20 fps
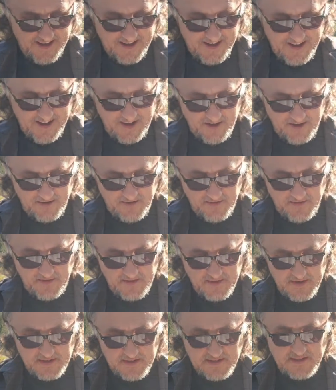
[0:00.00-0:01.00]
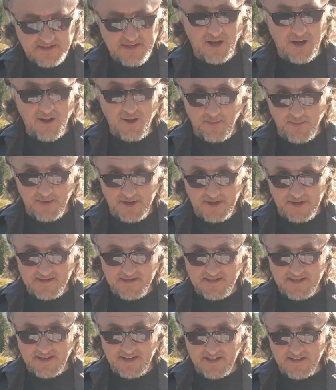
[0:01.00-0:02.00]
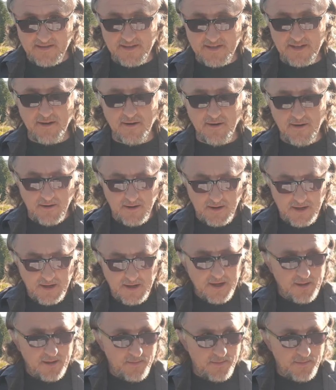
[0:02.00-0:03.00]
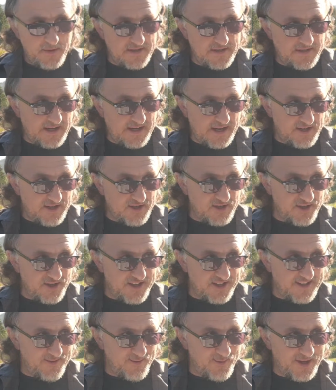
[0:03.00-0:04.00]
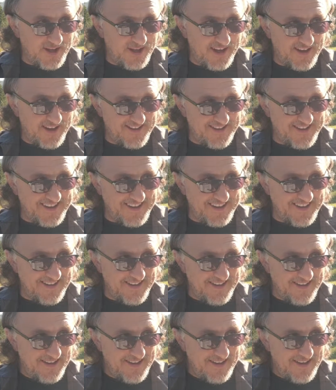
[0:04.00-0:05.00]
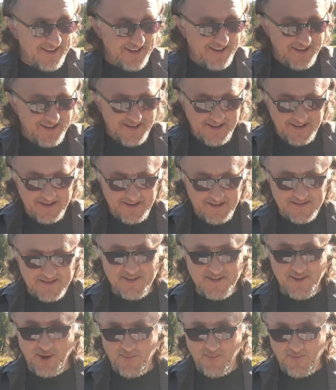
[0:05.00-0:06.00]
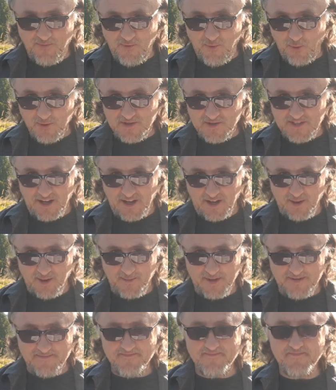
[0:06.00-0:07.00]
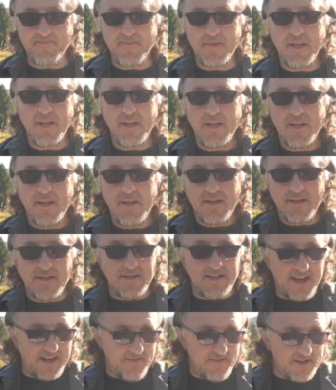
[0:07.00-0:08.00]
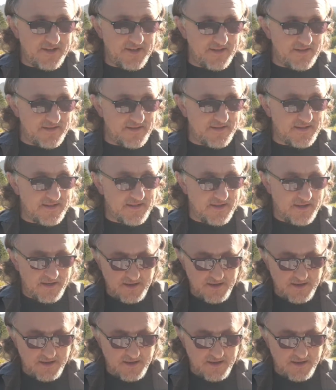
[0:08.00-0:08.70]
of Solomon, it says here, but it's actually, in reality, a psalm for Solomon. David is